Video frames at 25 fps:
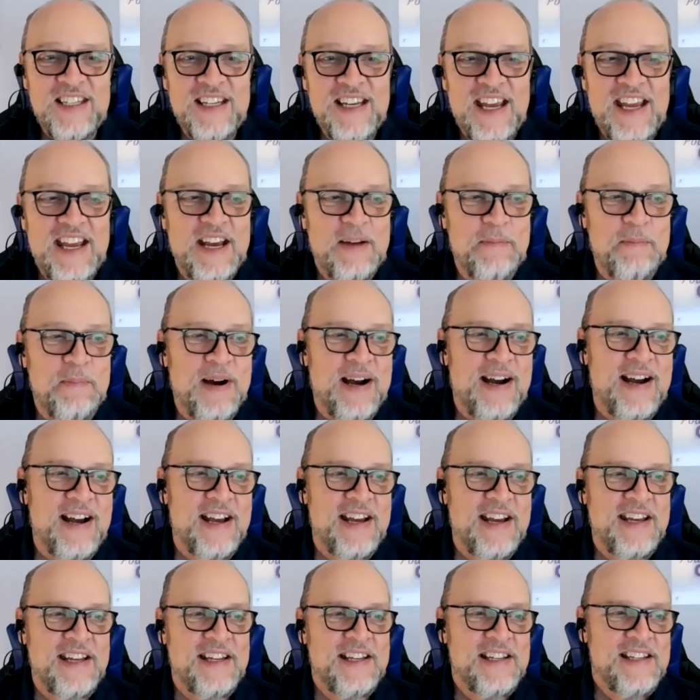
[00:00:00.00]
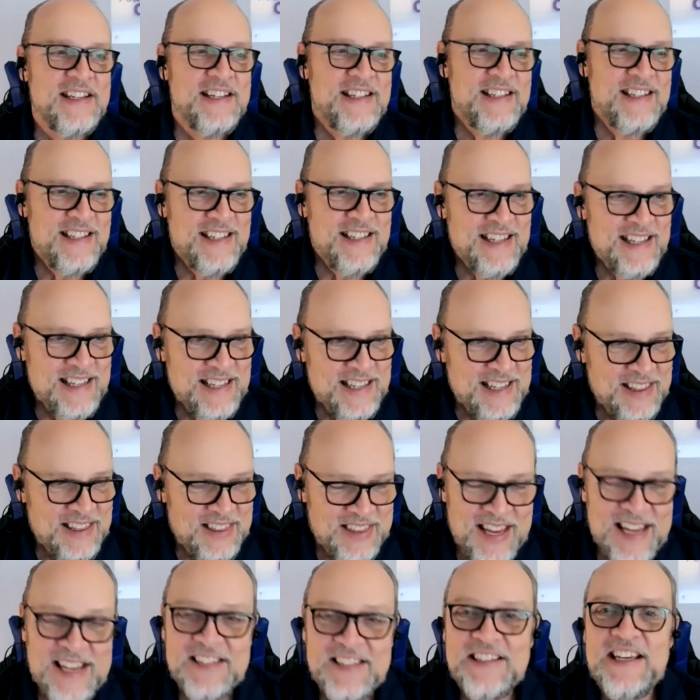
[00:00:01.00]
And by
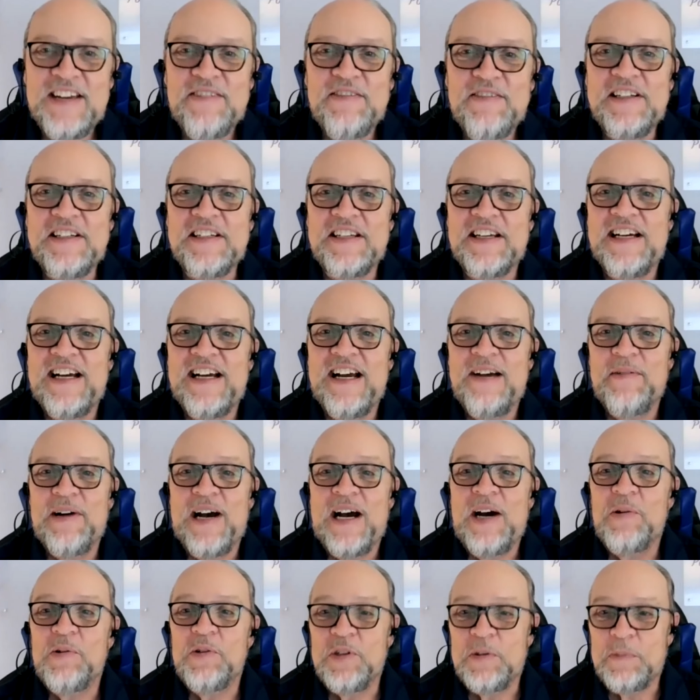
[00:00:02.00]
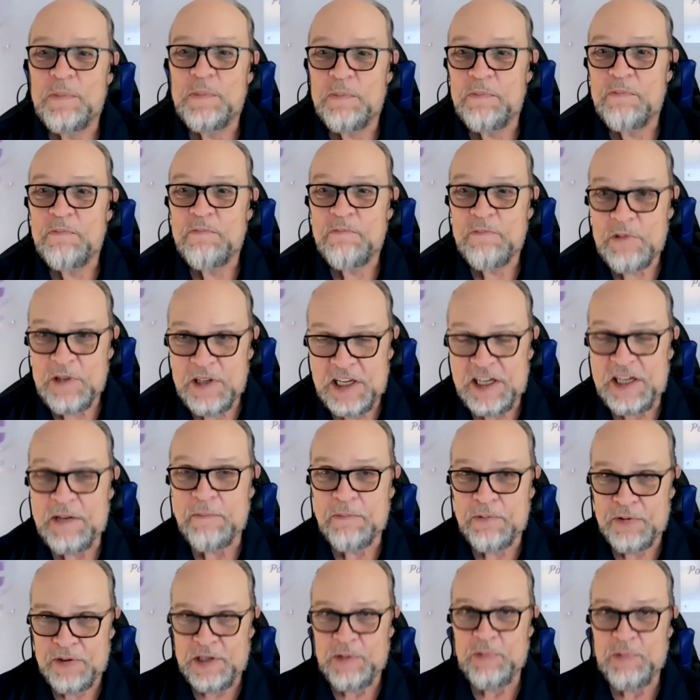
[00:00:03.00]
Thanksgiving time, I was getting
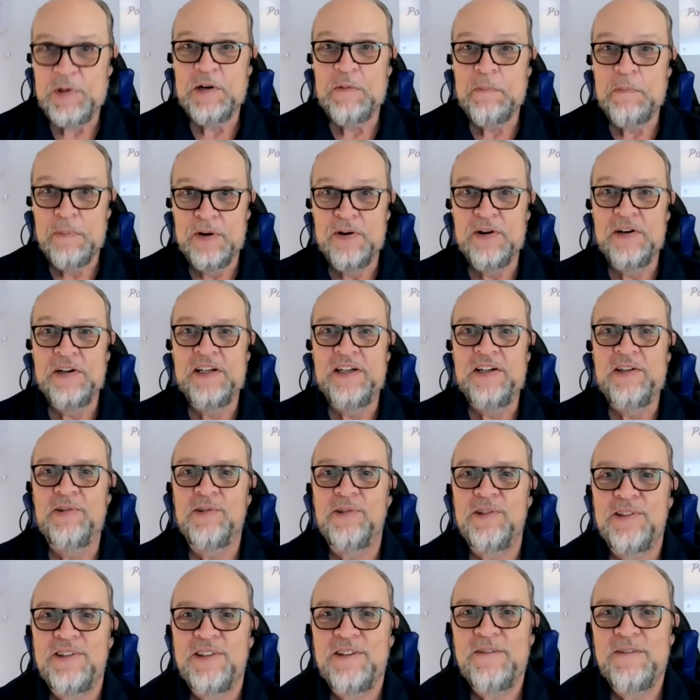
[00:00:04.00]
pretty well burned out.